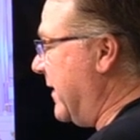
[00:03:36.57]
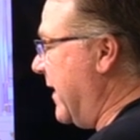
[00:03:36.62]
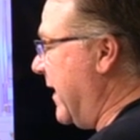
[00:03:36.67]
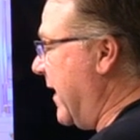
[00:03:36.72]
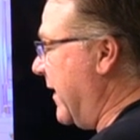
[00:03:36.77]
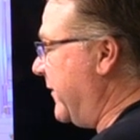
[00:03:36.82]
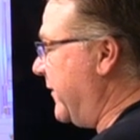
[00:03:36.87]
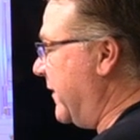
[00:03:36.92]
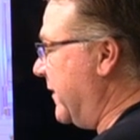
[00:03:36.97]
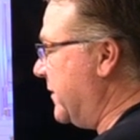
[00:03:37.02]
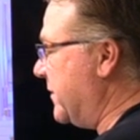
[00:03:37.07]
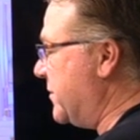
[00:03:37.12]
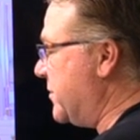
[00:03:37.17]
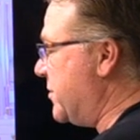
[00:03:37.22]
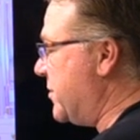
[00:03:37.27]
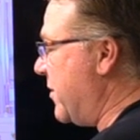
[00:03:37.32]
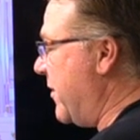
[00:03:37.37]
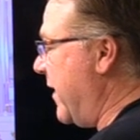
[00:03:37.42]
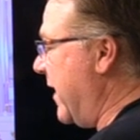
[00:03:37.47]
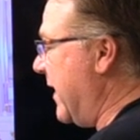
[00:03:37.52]
Yes,
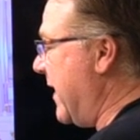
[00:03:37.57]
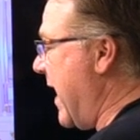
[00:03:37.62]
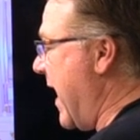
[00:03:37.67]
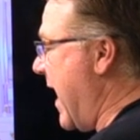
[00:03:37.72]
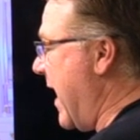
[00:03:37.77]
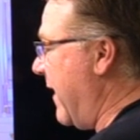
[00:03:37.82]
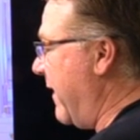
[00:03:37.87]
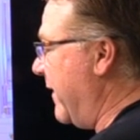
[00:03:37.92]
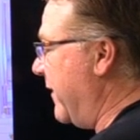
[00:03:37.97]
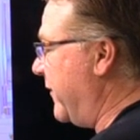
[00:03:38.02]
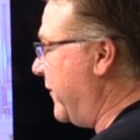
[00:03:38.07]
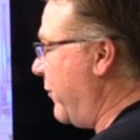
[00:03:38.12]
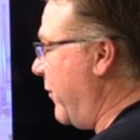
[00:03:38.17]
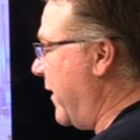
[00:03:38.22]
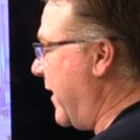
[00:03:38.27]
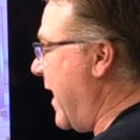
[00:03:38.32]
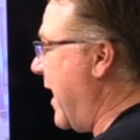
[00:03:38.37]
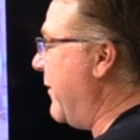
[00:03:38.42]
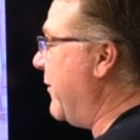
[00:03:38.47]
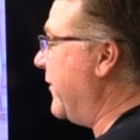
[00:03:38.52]
enjoyed Alice
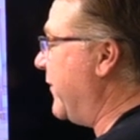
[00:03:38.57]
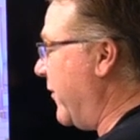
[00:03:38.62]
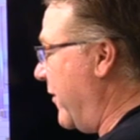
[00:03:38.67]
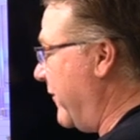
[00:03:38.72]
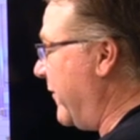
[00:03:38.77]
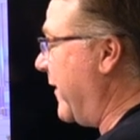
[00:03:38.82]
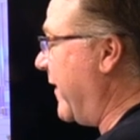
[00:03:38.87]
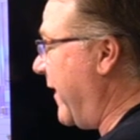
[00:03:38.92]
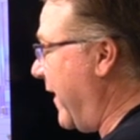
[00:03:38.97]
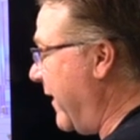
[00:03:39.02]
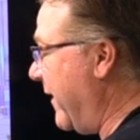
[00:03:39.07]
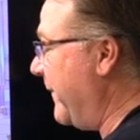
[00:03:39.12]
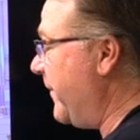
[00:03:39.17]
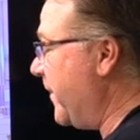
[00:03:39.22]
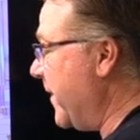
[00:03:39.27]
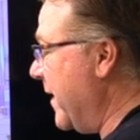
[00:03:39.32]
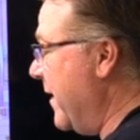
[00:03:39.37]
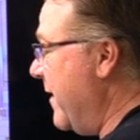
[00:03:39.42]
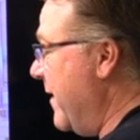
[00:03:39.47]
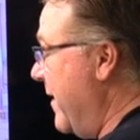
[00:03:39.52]
when I was over there.
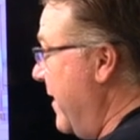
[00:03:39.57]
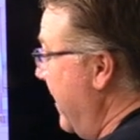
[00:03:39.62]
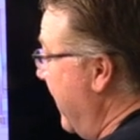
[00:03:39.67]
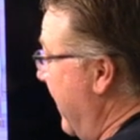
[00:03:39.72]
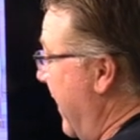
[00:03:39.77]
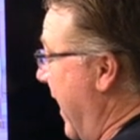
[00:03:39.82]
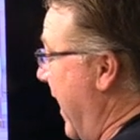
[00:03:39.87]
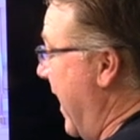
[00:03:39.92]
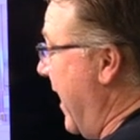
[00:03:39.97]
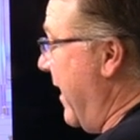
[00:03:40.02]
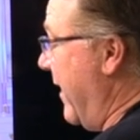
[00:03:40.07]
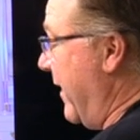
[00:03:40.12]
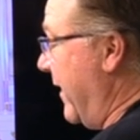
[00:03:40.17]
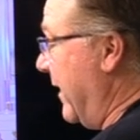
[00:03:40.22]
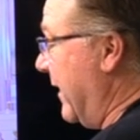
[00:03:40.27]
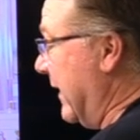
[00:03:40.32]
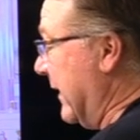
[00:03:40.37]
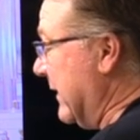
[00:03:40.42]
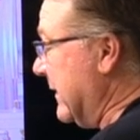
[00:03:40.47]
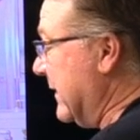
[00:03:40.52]
Uh,
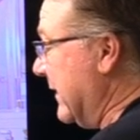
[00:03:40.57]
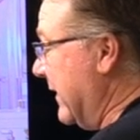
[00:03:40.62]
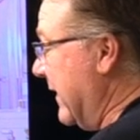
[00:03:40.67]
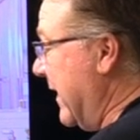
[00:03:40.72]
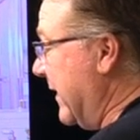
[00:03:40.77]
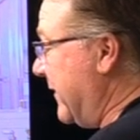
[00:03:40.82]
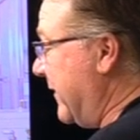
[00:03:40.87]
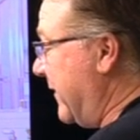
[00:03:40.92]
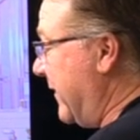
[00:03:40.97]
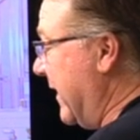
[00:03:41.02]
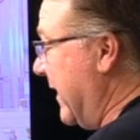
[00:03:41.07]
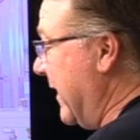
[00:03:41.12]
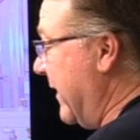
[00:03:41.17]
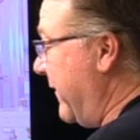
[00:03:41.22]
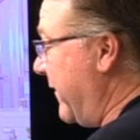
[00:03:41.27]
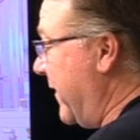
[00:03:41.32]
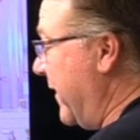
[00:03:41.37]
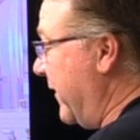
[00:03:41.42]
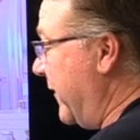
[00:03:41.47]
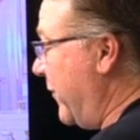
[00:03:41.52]
uh let's see
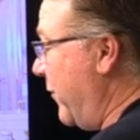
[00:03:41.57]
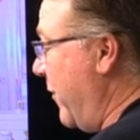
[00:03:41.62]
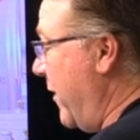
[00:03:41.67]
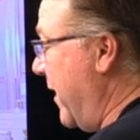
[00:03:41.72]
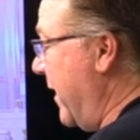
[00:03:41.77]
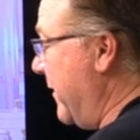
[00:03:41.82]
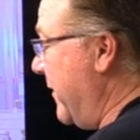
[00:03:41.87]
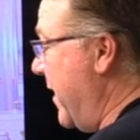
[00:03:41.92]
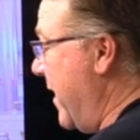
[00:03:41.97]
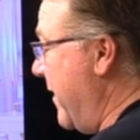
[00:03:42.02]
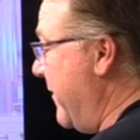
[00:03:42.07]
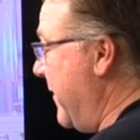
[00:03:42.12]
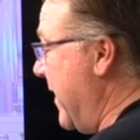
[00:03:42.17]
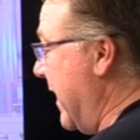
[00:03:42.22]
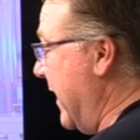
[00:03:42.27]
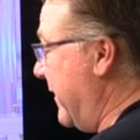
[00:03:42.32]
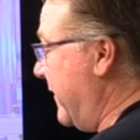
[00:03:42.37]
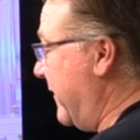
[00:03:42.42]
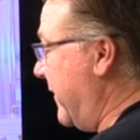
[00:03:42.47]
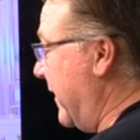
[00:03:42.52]
if this one uh,
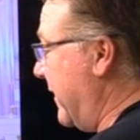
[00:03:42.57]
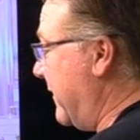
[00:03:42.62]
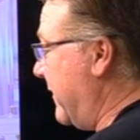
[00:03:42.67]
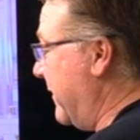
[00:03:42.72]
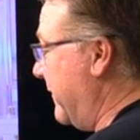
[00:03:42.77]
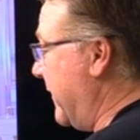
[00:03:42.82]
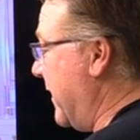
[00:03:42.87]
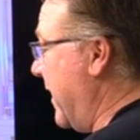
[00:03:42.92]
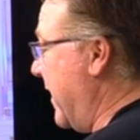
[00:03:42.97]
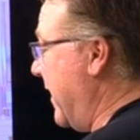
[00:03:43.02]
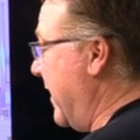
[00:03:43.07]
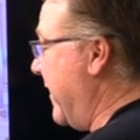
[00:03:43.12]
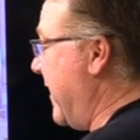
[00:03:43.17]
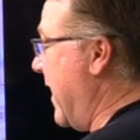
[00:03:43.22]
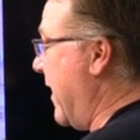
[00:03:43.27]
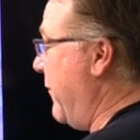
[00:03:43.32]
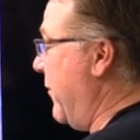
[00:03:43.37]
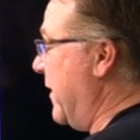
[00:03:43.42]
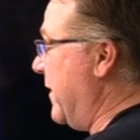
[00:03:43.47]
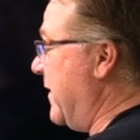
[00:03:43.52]
makes it. Uh,
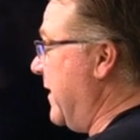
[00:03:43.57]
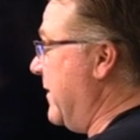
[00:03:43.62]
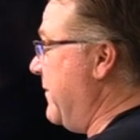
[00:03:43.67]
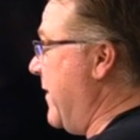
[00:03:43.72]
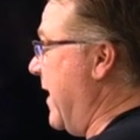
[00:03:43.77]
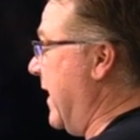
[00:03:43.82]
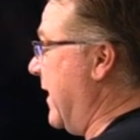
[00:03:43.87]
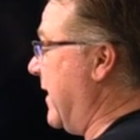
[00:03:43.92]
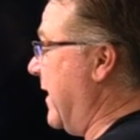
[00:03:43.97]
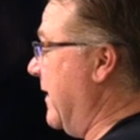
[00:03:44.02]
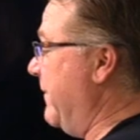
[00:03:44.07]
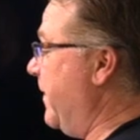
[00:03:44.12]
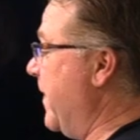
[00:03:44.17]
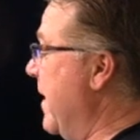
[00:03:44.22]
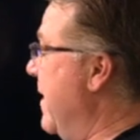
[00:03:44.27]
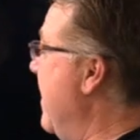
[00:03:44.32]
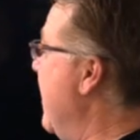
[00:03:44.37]
that one did make it.